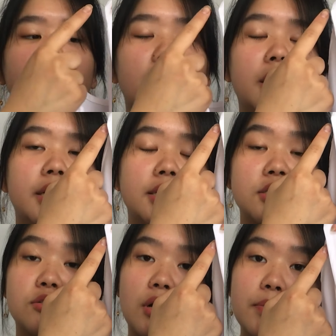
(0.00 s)
wearing a
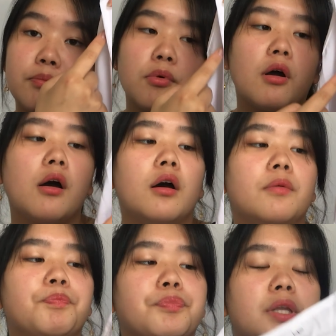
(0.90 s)
strap bra,
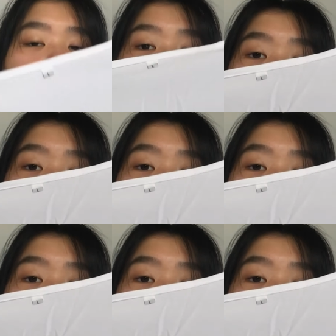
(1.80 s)
it